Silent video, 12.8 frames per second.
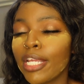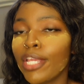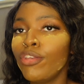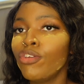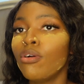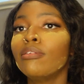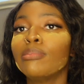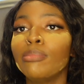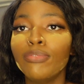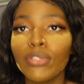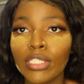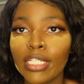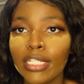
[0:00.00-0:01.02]
He knew I was
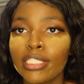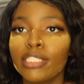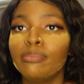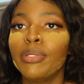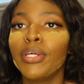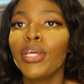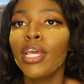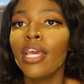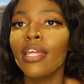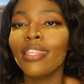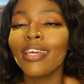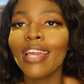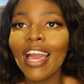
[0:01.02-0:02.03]
moving to Texas, but
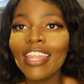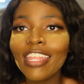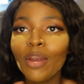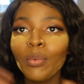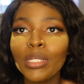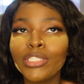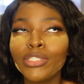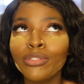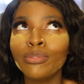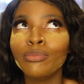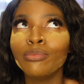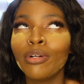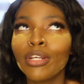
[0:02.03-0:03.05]
the guy that I went
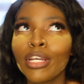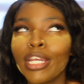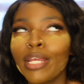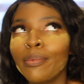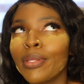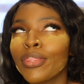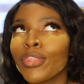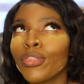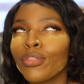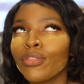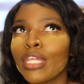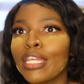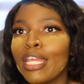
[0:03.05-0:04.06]
to on a date with
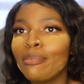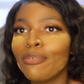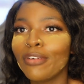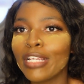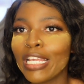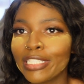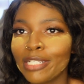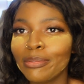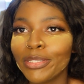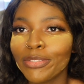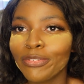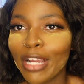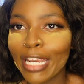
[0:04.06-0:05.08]
the day before yesterday, which
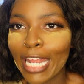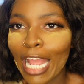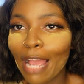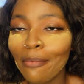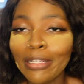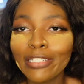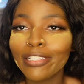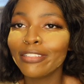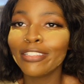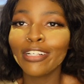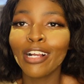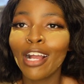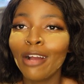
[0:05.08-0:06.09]
is Friday, I
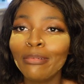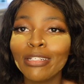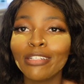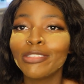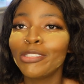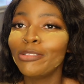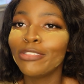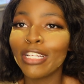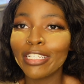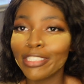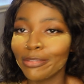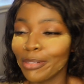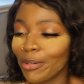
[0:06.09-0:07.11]
went on 2
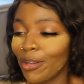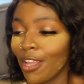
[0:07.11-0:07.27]
days in a row.